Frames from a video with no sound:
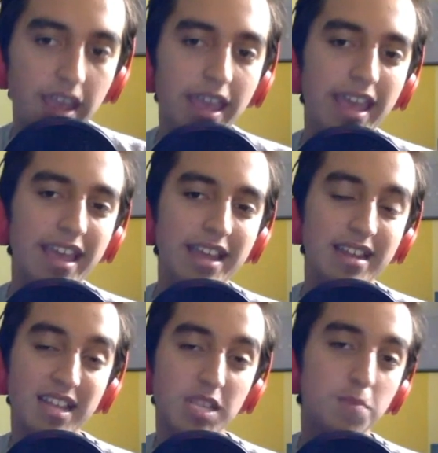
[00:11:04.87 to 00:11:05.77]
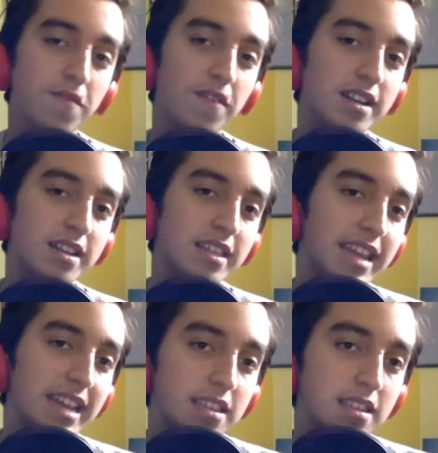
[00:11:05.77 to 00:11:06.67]
And let's move on to the
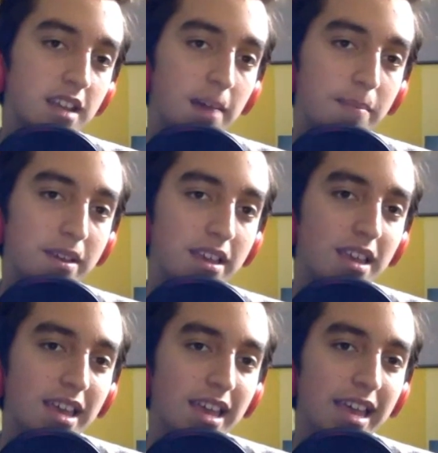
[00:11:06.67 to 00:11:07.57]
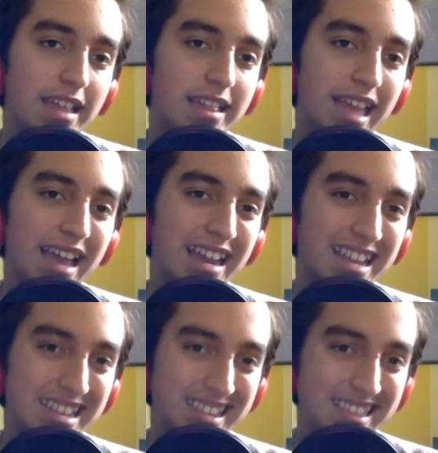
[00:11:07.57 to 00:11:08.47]
next topic, and that
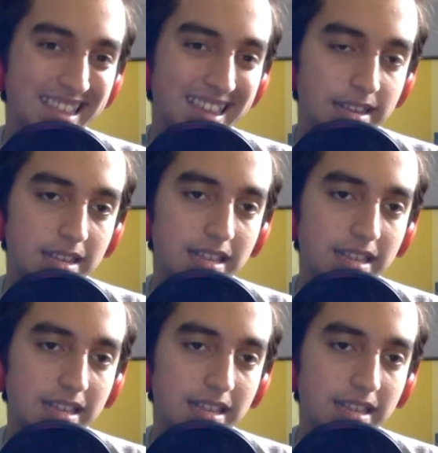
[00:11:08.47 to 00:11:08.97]
is this.